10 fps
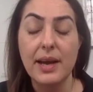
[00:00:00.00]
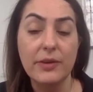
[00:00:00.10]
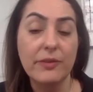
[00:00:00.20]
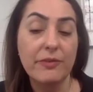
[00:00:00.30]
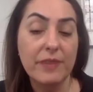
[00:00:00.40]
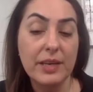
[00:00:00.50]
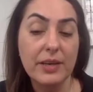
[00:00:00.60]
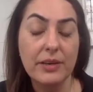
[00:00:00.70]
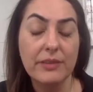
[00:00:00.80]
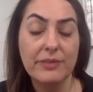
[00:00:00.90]
out of
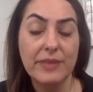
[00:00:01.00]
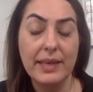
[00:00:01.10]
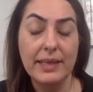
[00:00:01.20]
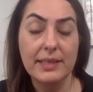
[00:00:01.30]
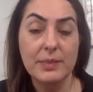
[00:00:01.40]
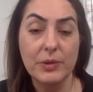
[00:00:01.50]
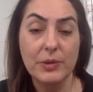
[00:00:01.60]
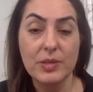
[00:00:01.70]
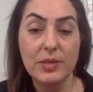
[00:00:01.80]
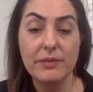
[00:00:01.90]
fear of getting
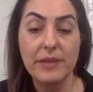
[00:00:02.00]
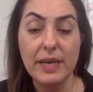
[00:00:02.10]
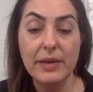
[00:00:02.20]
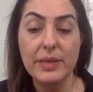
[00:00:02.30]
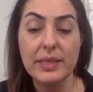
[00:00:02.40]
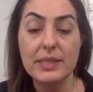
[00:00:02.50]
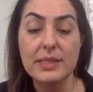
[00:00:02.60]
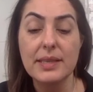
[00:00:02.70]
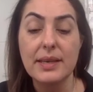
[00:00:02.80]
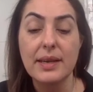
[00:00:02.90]
exposed to the
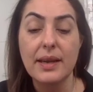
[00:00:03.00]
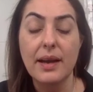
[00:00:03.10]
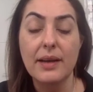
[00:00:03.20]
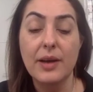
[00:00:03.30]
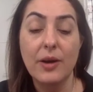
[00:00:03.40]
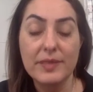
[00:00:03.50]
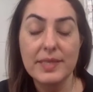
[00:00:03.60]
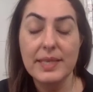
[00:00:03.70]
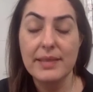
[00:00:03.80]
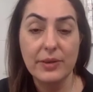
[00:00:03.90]
virus.
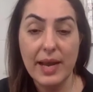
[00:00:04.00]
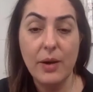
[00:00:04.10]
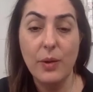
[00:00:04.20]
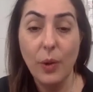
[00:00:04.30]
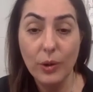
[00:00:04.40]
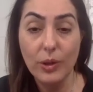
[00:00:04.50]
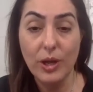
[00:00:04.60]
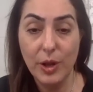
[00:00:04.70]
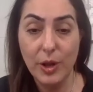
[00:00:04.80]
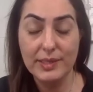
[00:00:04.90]
Obviously, they're now all
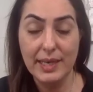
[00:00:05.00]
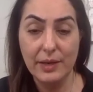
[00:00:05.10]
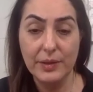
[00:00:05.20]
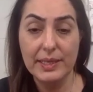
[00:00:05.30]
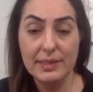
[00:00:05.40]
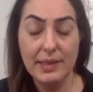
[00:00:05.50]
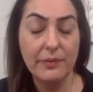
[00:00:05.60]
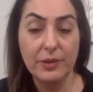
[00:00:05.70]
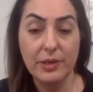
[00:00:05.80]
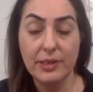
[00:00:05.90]
on lockdown,
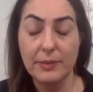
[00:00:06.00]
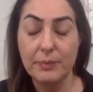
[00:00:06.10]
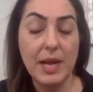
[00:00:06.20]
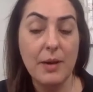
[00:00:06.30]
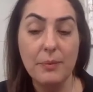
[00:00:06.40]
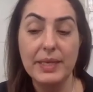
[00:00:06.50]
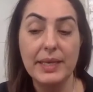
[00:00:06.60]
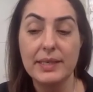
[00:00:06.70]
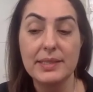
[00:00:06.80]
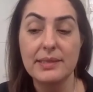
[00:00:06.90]
except for
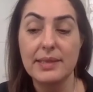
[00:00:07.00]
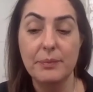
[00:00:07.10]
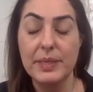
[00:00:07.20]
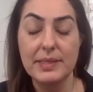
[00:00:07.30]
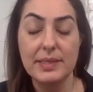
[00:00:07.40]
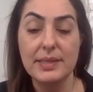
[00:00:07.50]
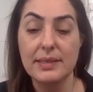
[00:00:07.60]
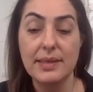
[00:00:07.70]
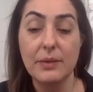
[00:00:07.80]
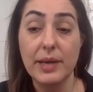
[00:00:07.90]
companies and
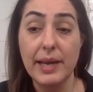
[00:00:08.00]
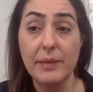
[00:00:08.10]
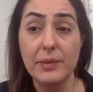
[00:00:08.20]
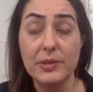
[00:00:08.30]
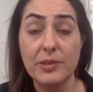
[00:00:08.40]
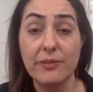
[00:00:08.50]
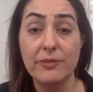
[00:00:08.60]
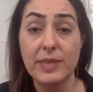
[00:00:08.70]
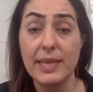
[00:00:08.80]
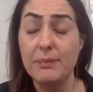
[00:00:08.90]
businesses that were able to
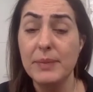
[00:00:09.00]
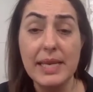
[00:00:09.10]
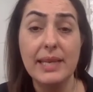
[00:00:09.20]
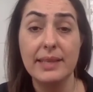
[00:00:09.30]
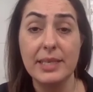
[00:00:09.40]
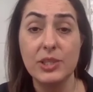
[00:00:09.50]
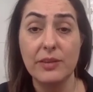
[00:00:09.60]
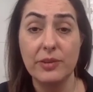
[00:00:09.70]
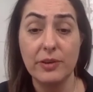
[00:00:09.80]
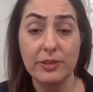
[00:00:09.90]
immediately
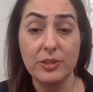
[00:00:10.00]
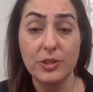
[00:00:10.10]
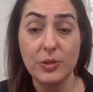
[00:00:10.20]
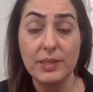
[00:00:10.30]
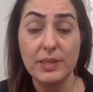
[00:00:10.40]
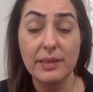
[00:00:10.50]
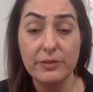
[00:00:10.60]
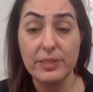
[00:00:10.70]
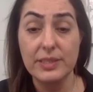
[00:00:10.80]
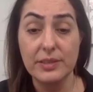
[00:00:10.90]
shift over to a
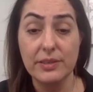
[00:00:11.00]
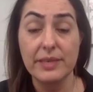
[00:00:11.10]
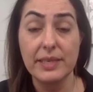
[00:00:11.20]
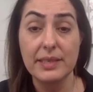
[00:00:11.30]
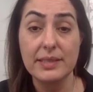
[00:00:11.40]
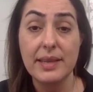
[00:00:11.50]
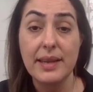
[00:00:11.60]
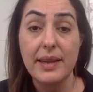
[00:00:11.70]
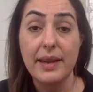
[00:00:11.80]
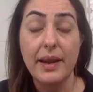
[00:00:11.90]
delivery service.
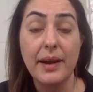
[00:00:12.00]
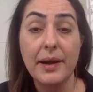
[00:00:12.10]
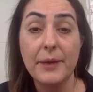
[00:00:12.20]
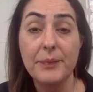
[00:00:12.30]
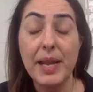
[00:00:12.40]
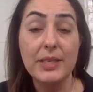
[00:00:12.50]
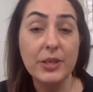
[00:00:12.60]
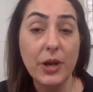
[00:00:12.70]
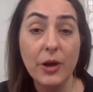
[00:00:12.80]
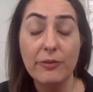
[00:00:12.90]
I
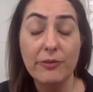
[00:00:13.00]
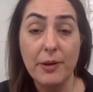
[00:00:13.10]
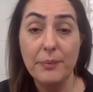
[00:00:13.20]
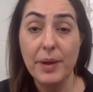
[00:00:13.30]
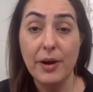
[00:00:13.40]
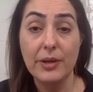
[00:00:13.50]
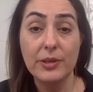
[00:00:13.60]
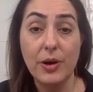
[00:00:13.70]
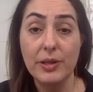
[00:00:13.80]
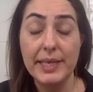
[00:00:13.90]
know from our
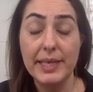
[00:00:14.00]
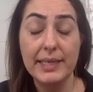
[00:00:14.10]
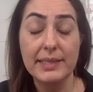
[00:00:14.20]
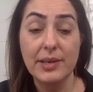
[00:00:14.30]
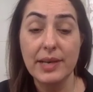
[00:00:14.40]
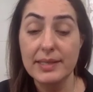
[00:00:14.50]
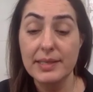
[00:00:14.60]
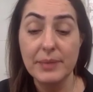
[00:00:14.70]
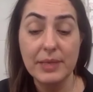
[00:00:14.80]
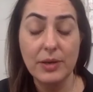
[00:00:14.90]
colleagues, our
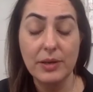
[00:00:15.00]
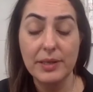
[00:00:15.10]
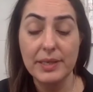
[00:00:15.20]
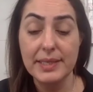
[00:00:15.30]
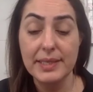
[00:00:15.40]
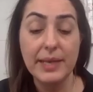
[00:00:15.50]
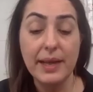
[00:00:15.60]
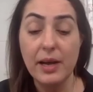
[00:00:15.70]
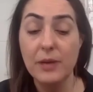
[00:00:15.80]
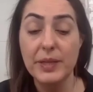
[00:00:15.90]
SME colleagues that we
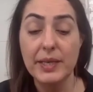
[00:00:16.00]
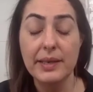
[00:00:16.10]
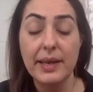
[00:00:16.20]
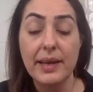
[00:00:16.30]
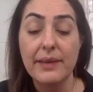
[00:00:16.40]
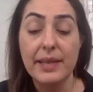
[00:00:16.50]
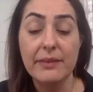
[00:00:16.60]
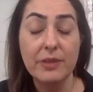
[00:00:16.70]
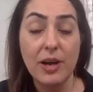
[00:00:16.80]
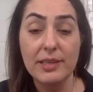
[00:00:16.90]
help, that
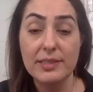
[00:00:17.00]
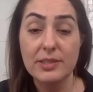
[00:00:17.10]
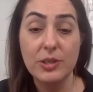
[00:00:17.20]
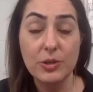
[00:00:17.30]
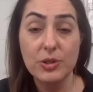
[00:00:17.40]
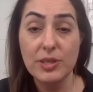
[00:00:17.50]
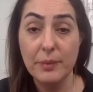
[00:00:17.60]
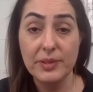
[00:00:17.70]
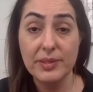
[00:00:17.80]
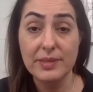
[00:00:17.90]
they've lost huge
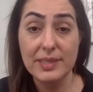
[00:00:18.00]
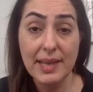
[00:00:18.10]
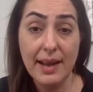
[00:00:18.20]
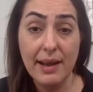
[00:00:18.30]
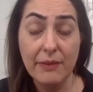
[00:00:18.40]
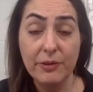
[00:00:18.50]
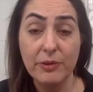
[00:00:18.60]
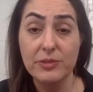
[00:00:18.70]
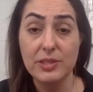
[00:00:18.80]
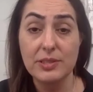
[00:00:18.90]
numbers of staff who
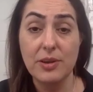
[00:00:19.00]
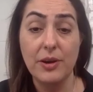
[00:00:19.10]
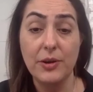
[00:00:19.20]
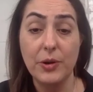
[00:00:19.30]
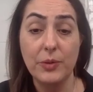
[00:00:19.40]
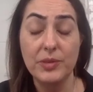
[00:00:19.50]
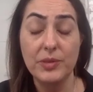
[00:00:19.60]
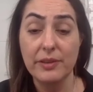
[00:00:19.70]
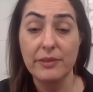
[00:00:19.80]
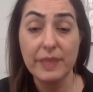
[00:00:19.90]
have just gone home to
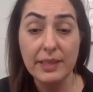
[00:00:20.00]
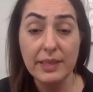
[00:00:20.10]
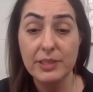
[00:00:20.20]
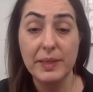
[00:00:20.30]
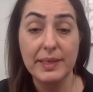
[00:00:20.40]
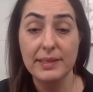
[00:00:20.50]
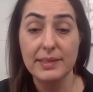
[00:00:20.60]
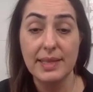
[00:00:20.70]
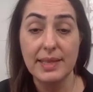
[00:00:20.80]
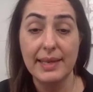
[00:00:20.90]
their village
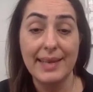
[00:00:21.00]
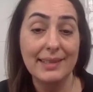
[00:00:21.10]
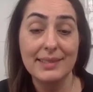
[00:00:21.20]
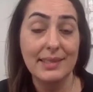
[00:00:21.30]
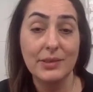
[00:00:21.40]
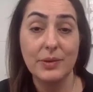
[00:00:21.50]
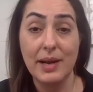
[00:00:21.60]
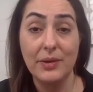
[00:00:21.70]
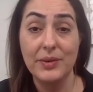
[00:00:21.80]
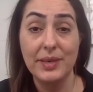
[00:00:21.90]
because they can't sit
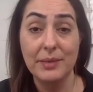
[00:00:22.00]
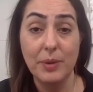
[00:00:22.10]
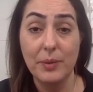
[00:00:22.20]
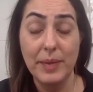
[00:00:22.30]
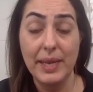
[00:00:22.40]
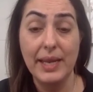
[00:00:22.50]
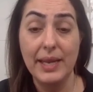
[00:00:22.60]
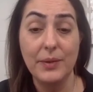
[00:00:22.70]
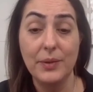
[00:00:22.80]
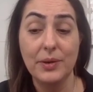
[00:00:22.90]
around in
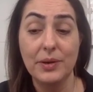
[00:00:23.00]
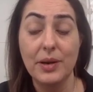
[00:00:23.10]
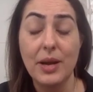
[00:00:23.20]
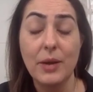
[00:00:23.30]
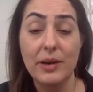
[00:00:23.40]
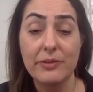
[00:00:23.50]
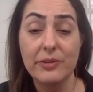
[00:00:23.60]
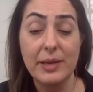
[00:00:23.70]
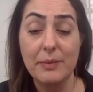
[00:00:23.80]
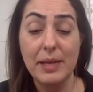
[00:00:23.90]
Bombay or wherever
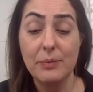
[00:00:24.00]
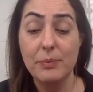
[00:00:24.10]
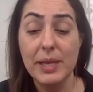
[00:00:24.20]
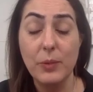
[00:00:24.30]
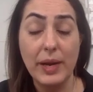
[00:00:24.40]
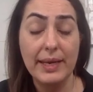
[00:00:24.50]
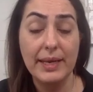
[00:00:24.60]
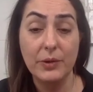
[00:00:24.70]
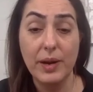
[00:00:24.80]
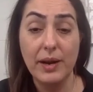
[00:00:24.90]
they might be
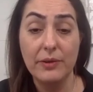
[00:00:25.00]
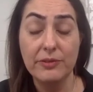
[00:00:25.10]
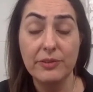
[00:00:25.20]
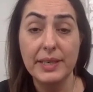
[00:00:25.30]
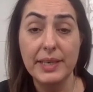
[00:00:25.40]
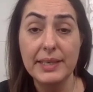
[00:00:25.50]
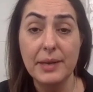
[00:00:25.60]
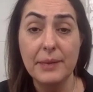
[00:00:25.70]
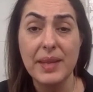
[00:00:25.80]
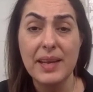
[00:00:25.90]
waiting around for an
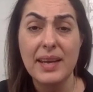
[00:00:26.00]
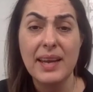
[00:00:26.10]
income.